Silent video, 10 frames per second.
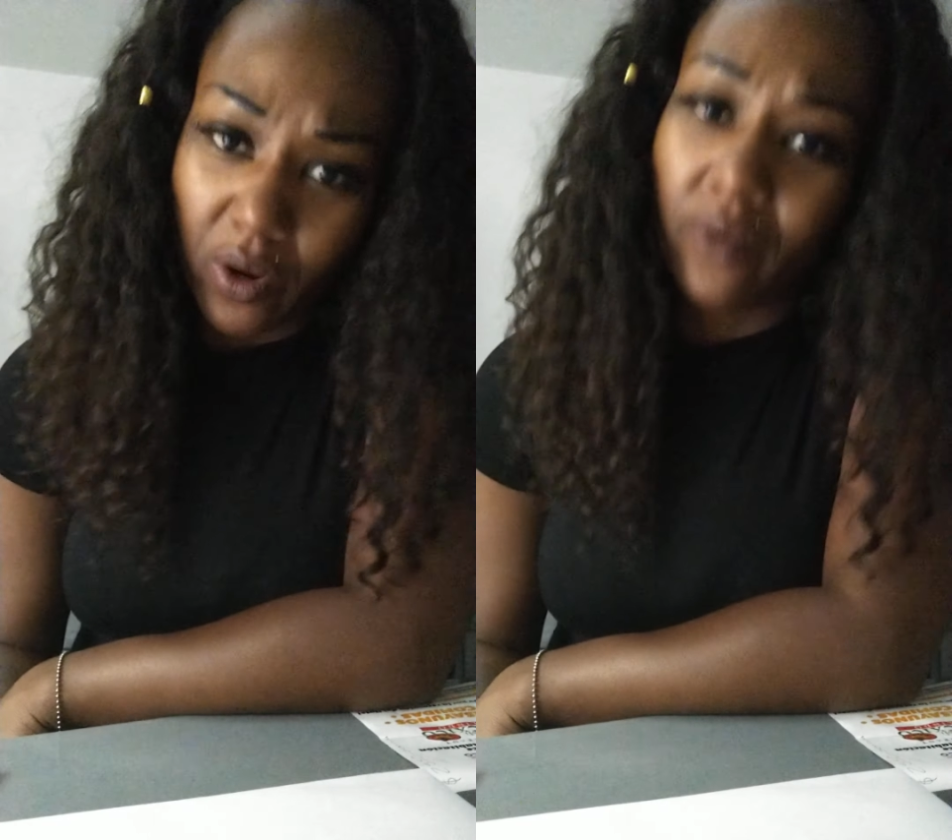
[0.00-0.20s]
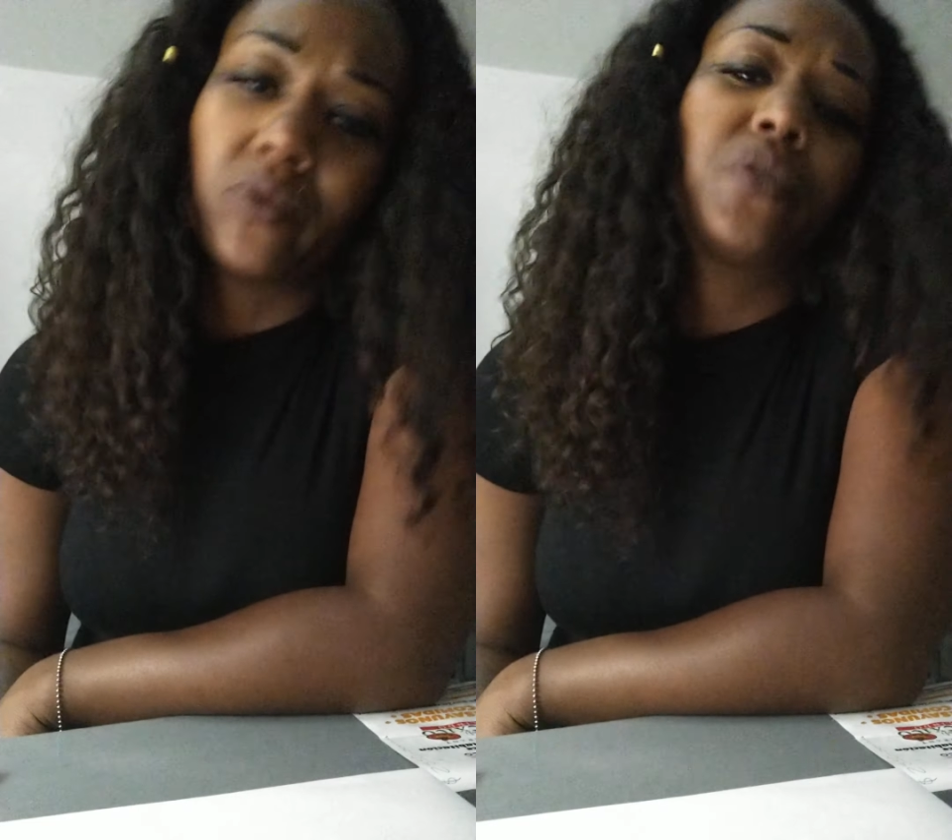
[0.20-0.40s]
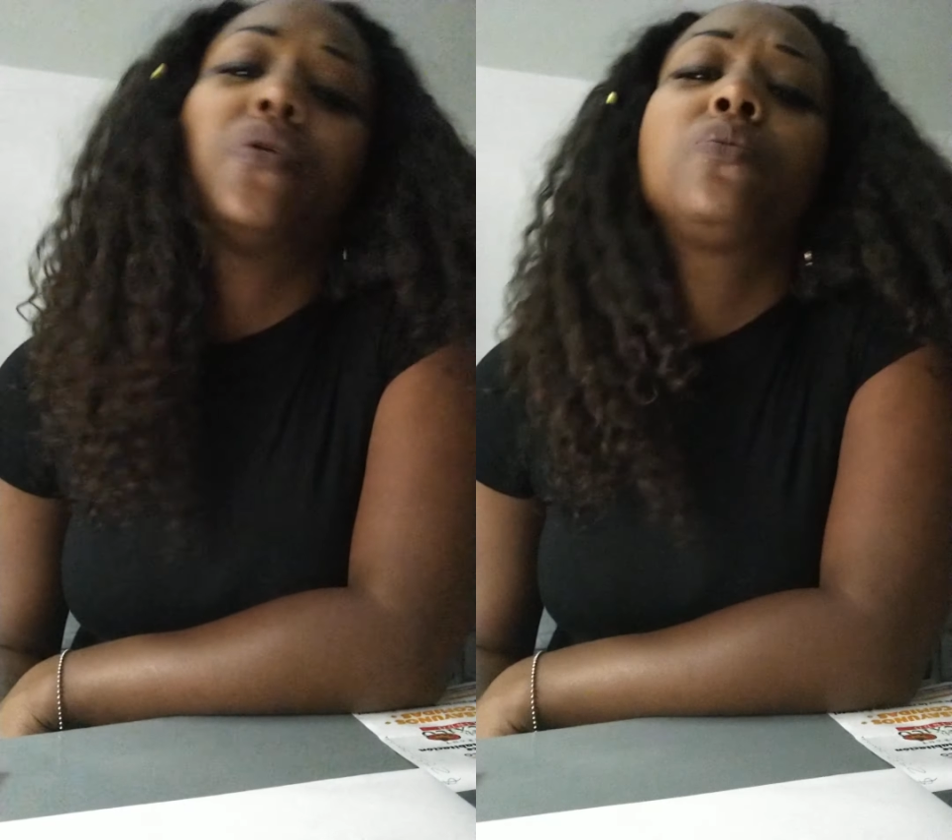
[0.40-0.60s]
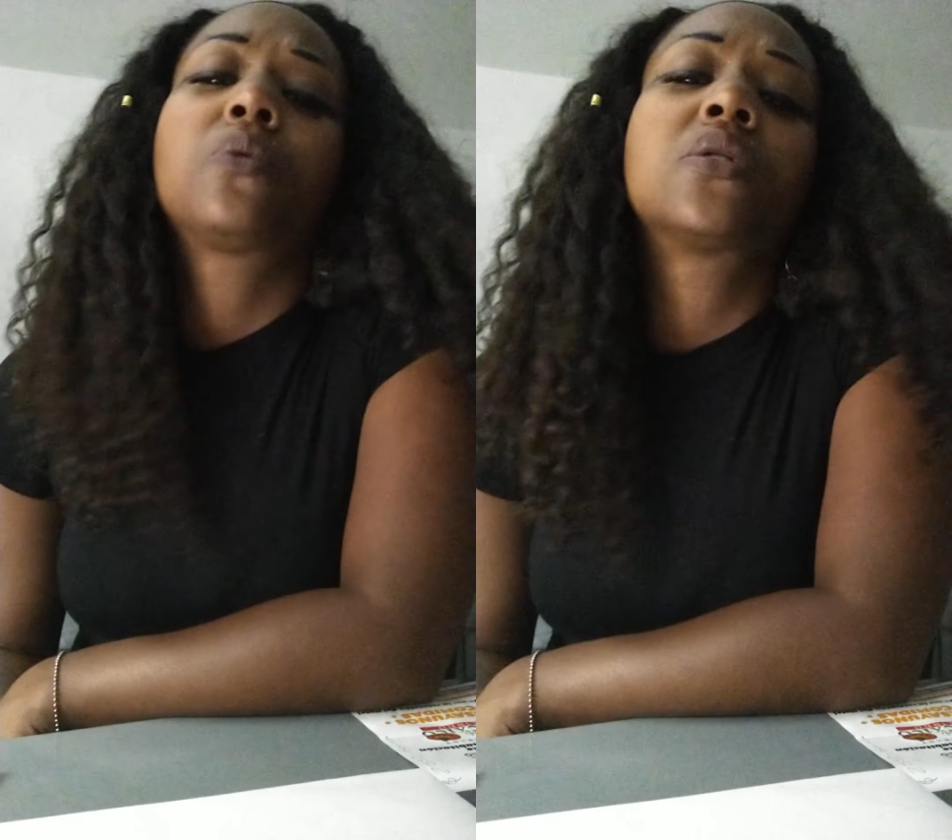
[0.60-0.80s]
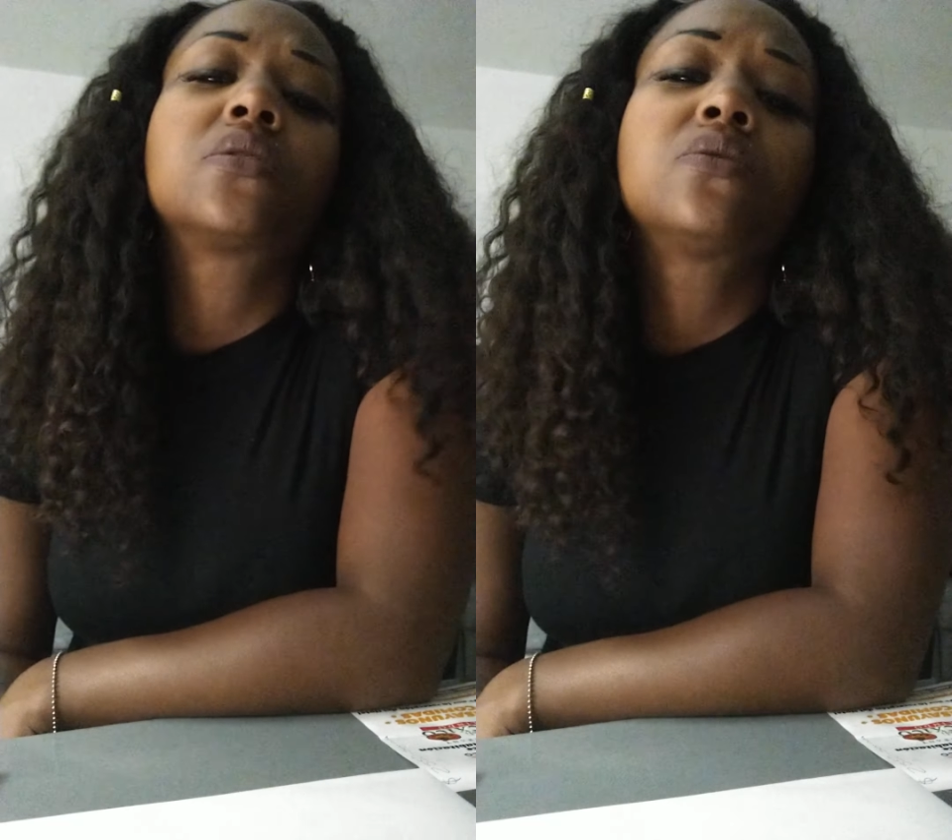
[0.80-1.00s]
traveled and you
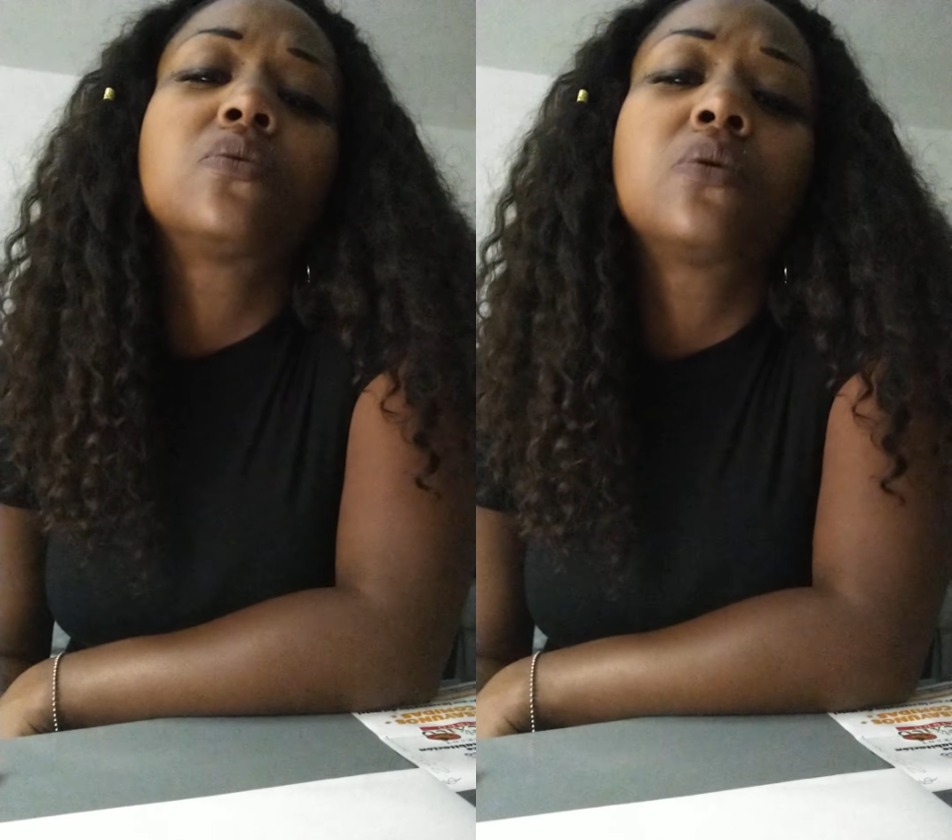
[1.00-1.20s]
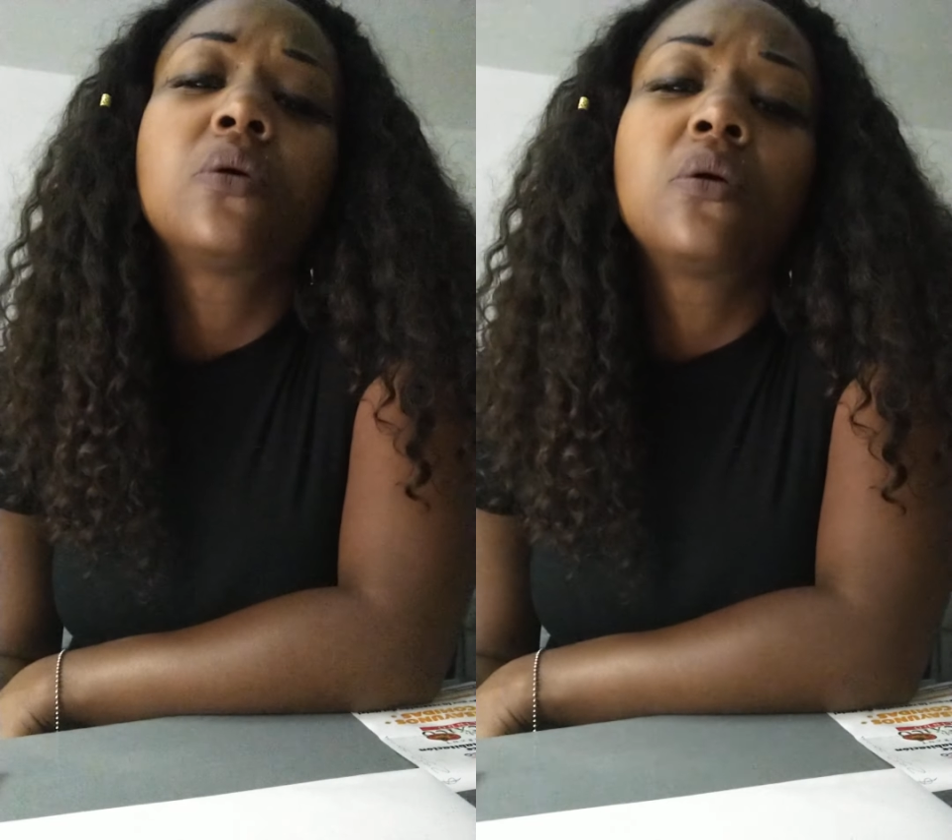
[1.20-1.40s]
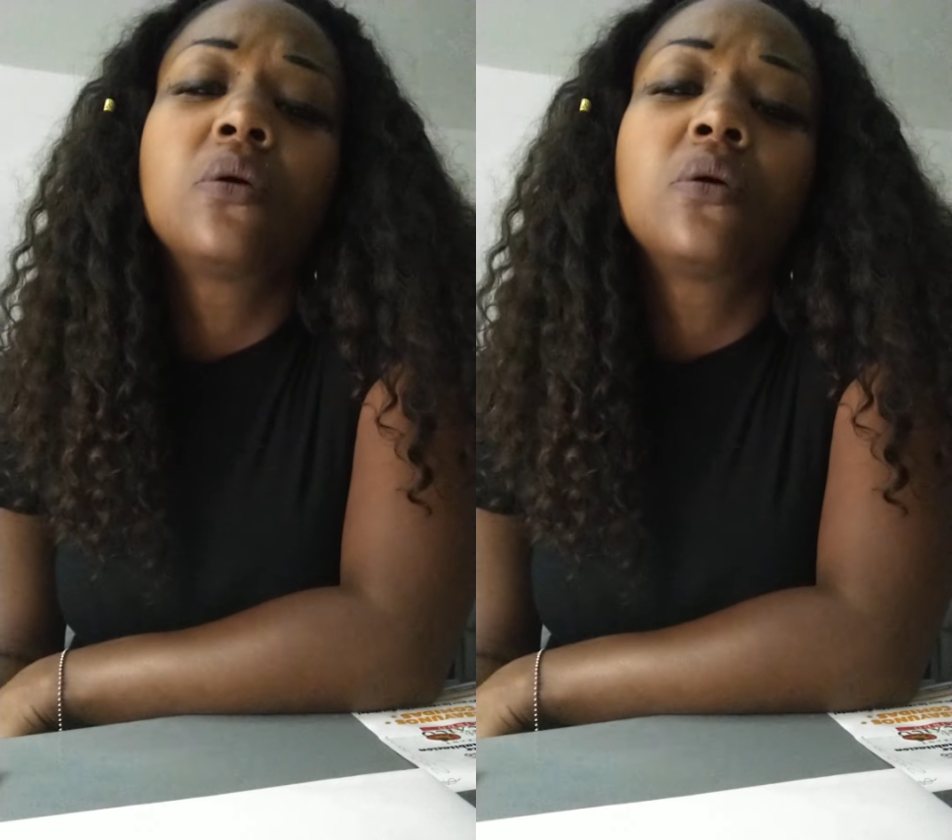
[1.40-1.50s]
want to,